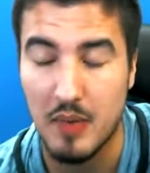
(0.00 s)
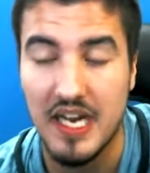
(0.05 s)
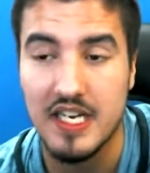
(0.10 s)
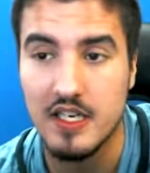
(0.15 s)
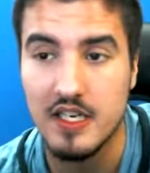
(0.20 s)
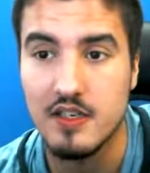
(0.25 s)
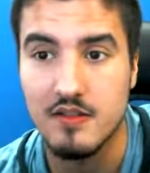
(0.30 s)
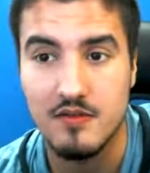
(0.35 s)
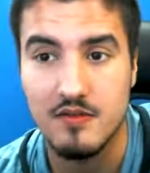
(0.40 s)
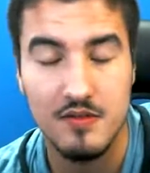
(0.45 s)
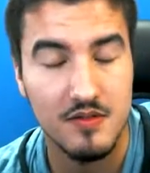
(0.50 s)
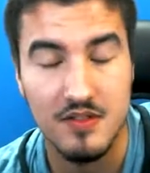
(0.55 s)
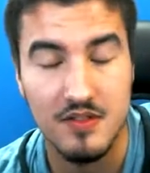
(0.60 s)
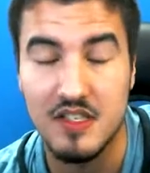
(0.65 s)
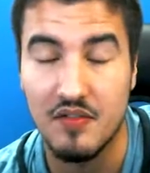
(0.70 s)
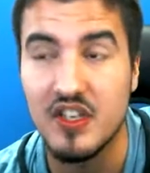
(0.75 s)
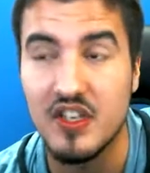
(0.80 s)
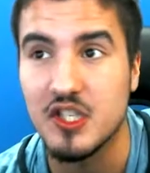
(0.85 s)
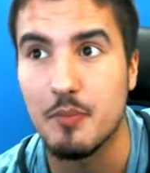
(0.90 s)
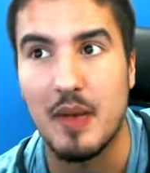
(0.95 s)
beta,
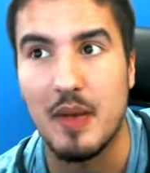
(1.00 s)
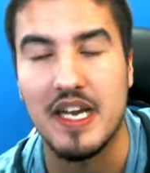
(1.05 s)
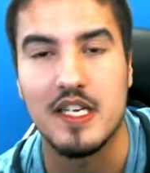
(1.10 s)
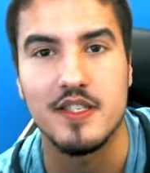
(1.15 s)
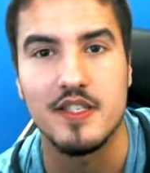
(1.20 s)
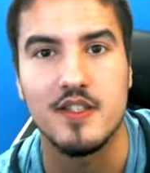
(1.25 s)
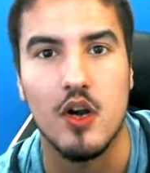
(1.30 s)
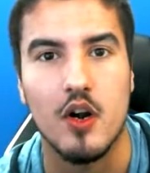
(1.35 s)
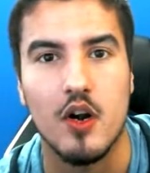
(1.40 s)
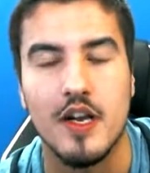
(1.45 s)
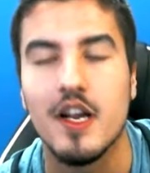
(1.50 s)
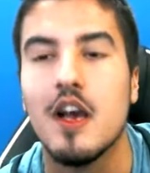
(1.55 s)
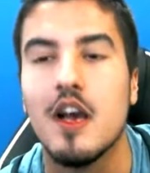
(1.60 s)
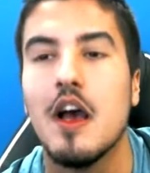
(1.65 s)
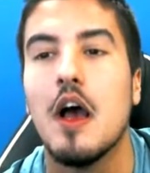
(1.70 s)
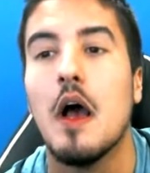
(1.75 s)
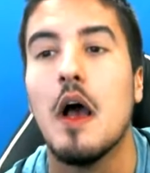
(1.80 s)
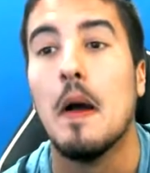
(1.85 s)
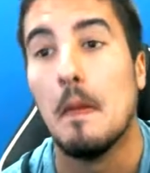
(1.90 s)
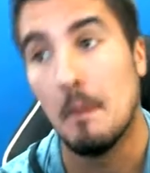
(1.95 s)
division beta, sorry,
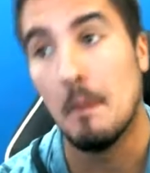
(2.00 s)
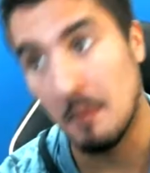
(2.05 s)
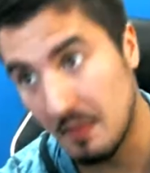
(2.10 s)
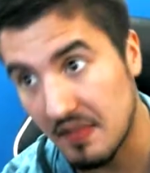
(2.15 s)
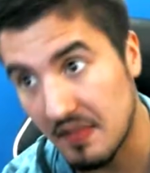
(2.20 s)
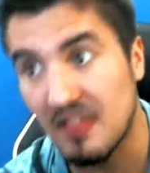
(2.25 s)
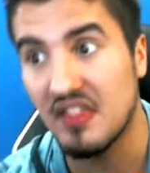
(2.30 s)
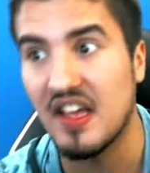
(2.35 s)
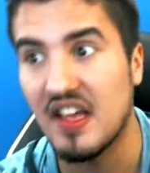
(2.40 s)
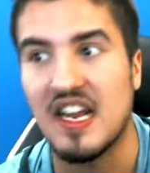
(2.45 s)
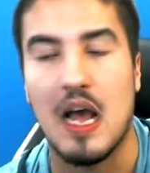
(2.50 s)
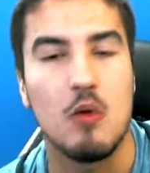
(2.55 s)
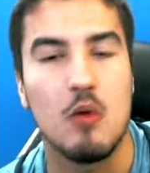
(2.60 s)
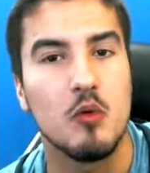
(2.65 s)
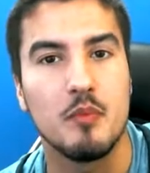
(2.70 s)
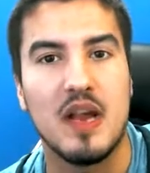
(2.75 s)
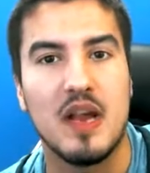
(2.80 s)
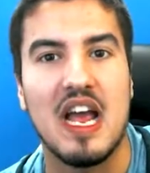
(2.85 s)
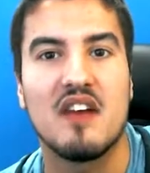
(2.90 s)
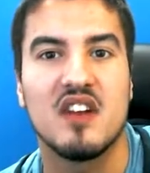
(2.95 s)
that I
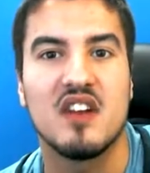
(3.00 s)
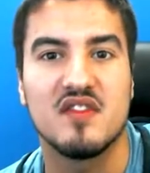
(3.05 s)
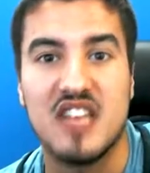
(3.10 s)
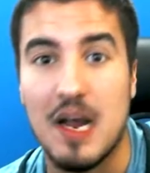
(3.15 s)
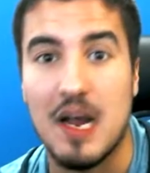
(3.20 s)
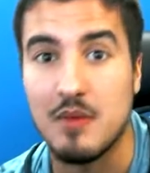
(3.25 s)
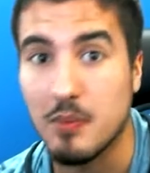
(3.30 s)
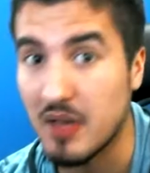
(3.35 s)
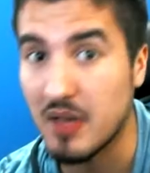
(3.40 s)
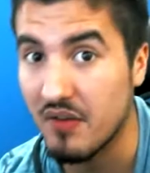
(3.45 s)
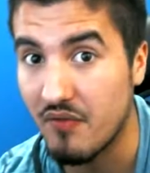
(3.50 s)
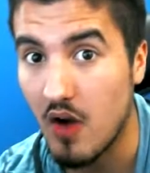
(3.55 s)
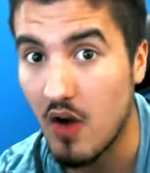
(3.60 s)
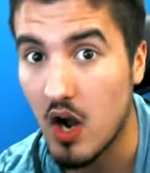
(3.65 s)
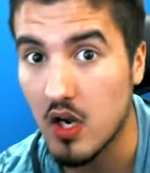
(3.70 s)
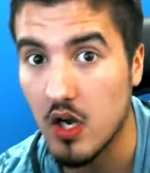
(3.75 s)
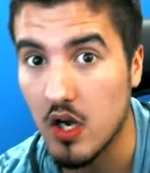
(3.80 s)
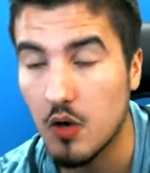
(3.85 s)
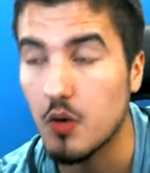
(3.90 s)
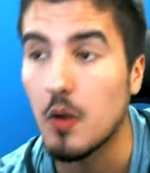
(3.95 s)
wouldn't be having enough time to play
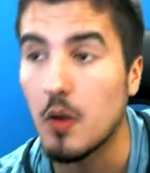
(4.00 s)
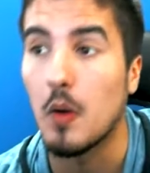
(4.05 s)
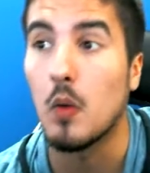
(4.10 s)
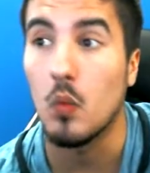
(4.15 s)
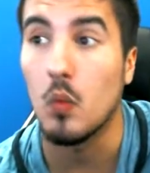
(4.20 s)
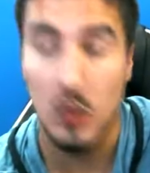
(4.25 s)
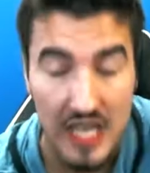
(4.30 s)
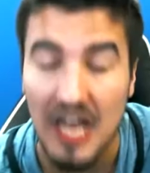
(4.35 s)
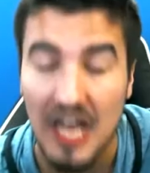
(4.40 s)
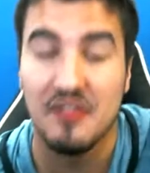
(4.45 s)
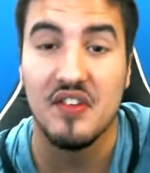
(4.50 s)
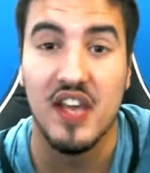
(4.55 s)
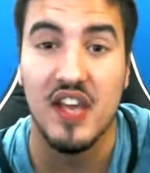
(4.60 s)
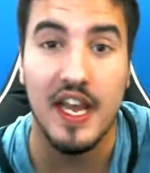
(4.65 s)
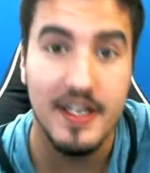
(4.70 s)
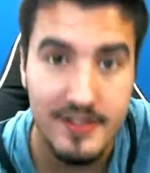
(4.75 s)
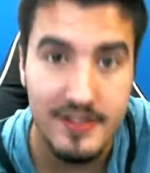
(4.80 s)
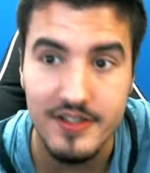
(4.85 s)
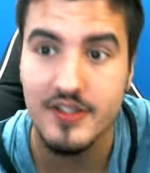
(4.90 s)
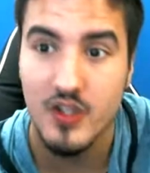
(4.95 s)
Fallout. Not the
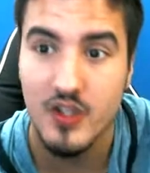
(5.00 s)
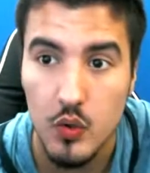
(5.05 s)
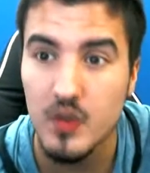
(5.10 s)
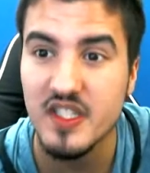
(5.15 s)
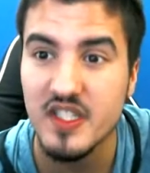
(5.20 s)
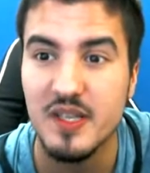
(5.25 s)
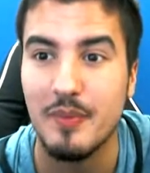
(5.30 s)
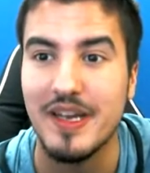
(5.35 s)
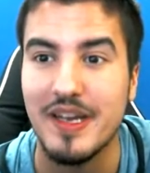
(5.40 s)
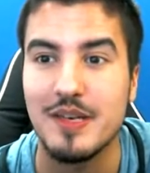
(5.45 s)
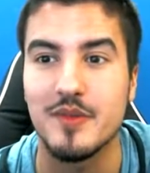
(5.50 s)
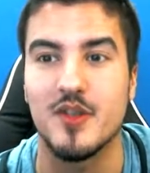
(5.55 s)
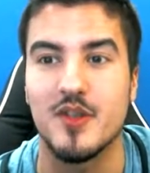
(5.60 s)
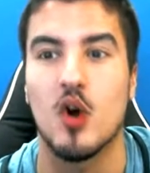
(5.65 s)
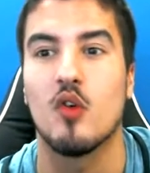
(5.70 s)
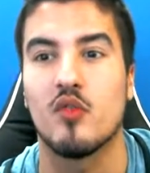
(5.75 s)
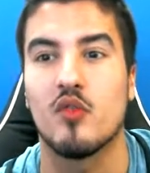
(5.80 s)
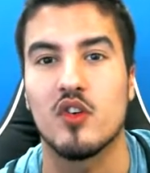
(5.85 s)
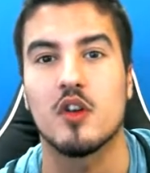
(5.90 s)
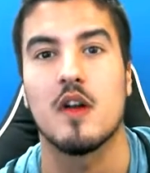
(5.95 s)
case. As soon as the beta was
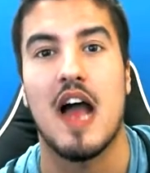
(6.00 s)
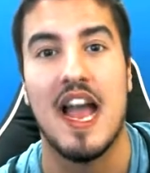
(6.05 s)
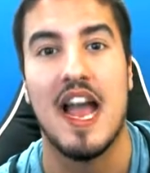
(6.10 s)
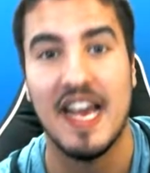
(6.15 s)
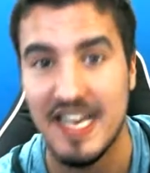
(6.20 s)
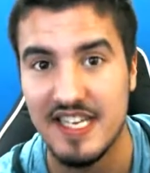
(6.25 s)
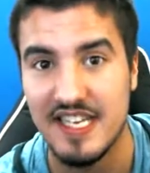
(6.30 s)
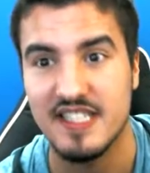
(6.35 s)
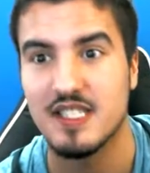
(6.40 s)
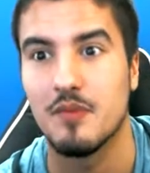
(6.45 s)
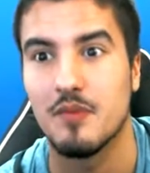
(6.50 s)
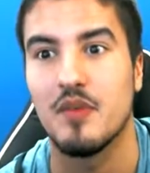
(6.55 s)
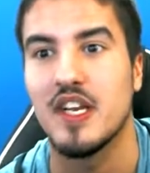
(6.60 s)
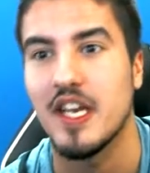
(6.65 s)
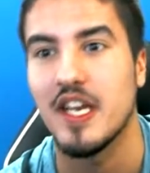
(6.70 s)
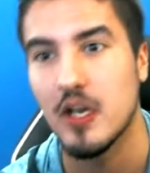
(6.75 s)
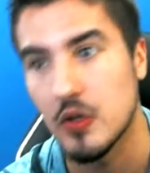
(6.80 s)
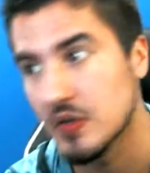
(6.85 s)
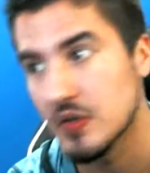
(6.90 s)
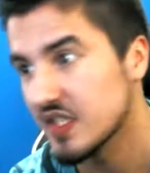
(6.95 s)
over, I edited some
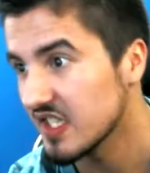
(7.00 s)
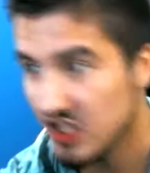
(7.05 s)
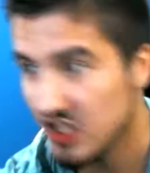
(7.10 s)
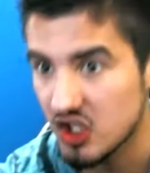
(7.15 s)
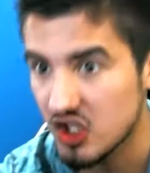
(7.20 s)
videos,